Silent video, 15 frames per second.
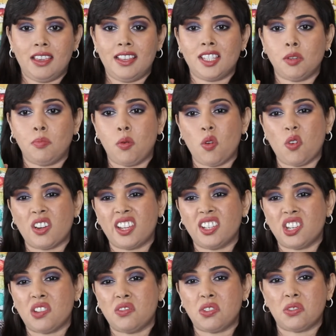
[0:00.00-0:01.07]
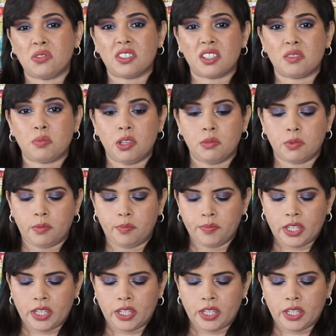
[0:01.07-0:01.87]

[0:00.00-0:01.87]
it's appalling, don't use this, people.